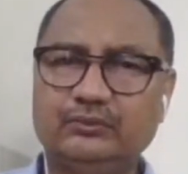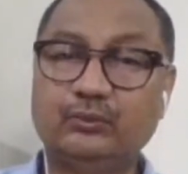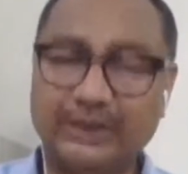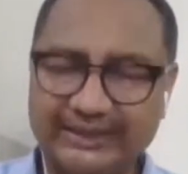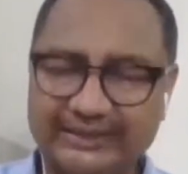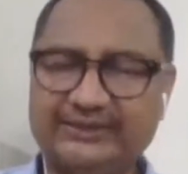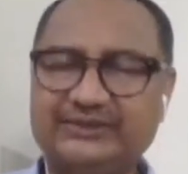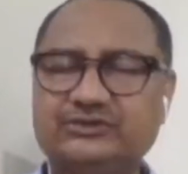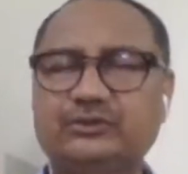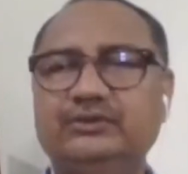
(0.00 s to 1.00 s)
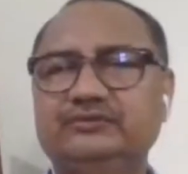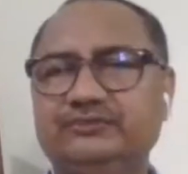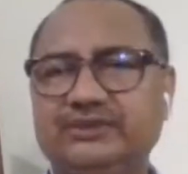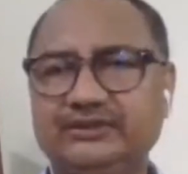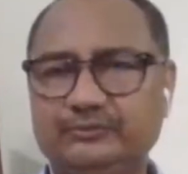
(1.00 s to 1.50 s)
why he is called the
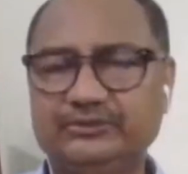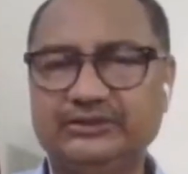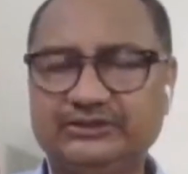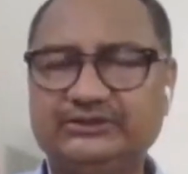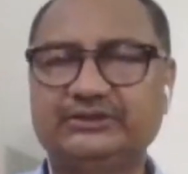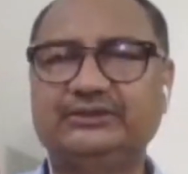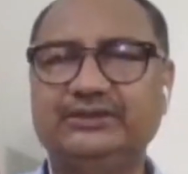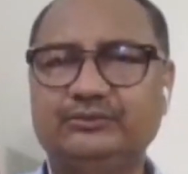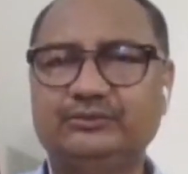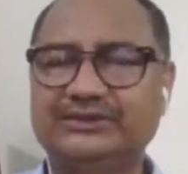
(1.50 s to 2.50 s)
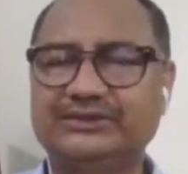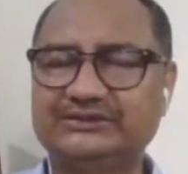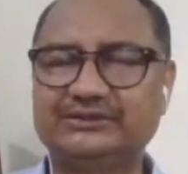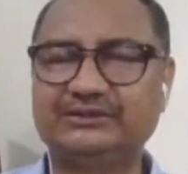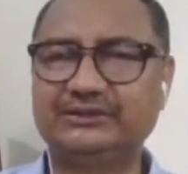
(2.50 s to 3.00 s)
father of the nation and what is
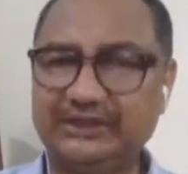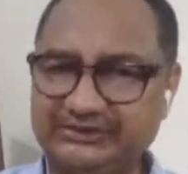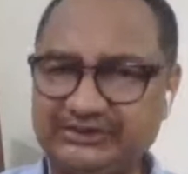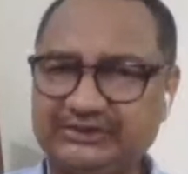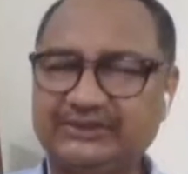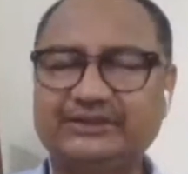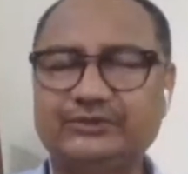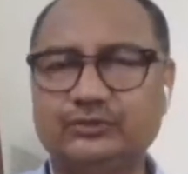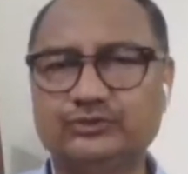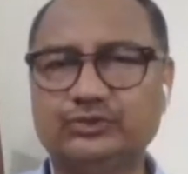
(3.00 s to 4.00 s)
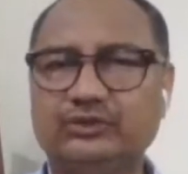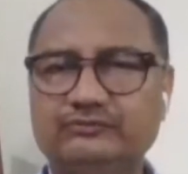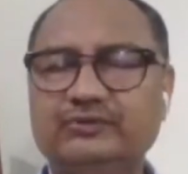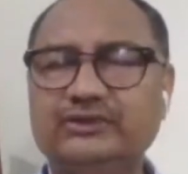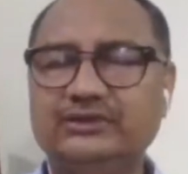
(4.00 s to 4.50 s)
the nation that he talked of
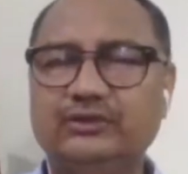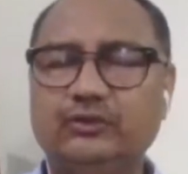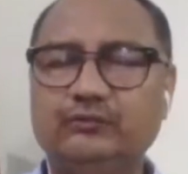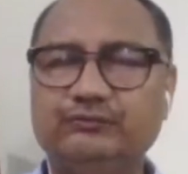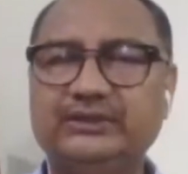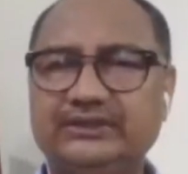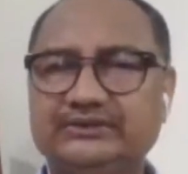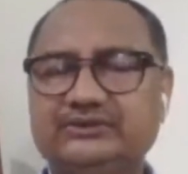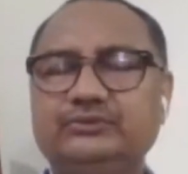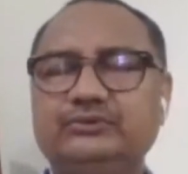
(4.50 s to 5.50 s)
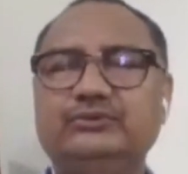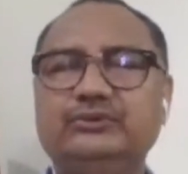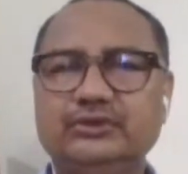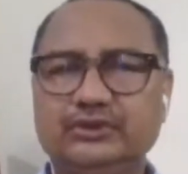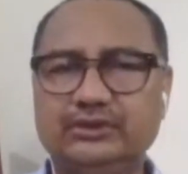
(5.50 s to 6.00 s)
often gets you know
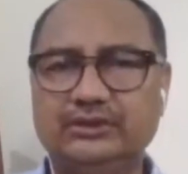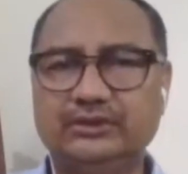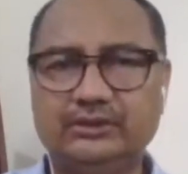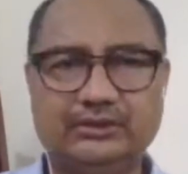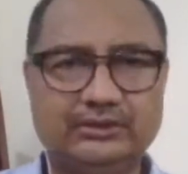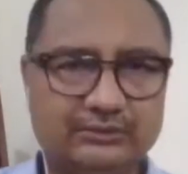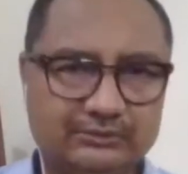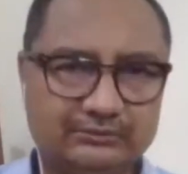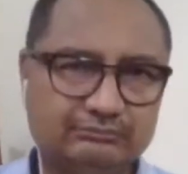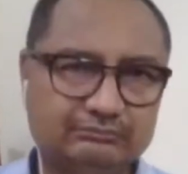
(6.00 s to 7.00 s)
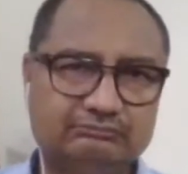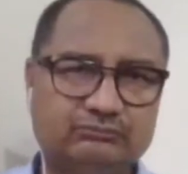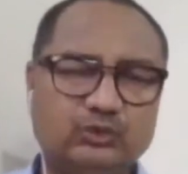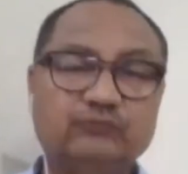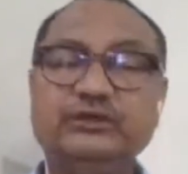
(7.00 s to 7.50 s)
uh,
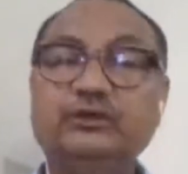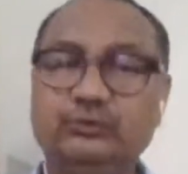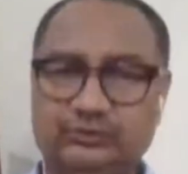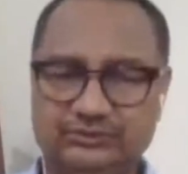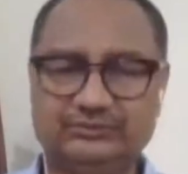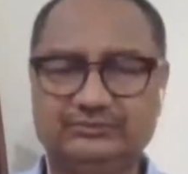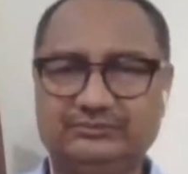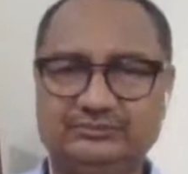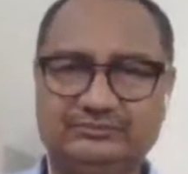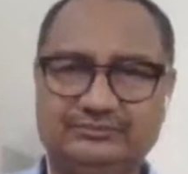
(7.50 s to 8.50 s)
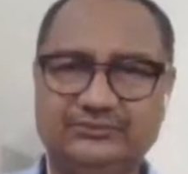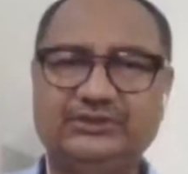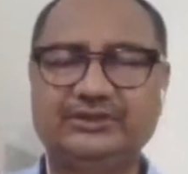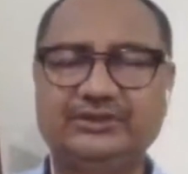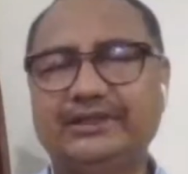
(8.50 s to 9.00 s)
overlooked.
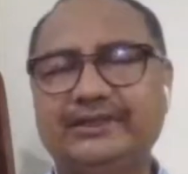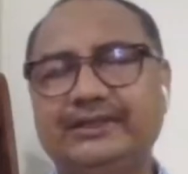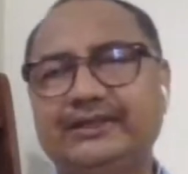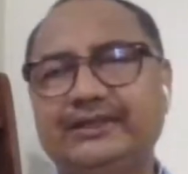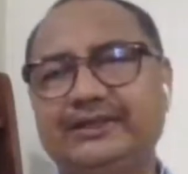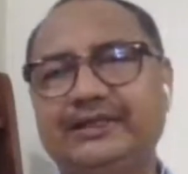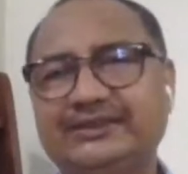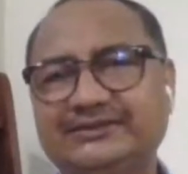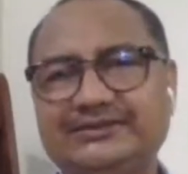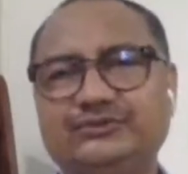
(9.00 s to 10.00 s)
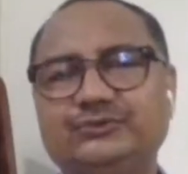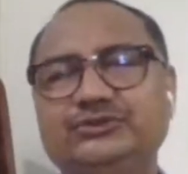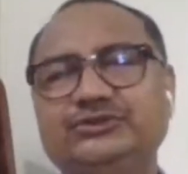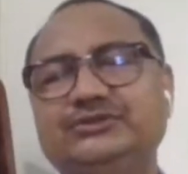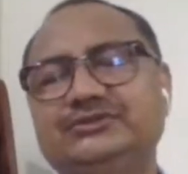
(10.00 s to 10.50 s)
There, I, I, I ask this
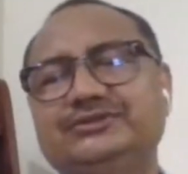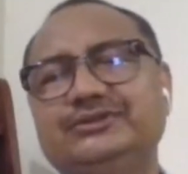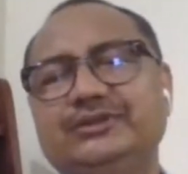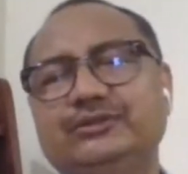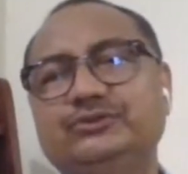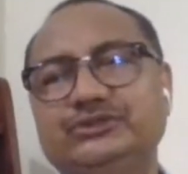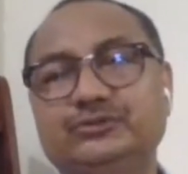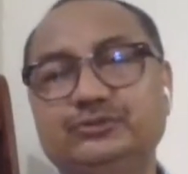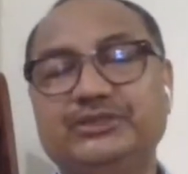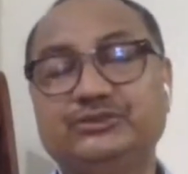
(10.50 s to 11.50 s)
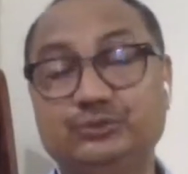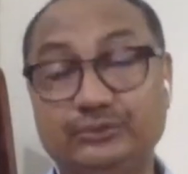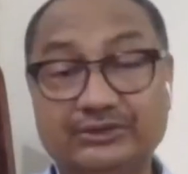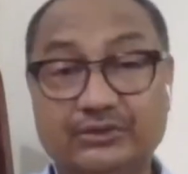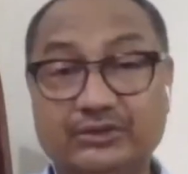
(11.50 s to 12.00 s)
questions question to my
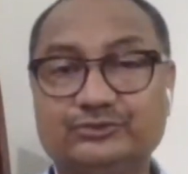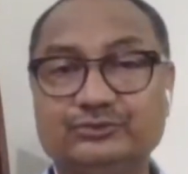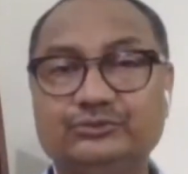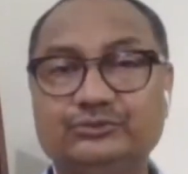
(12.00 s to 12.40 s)
student also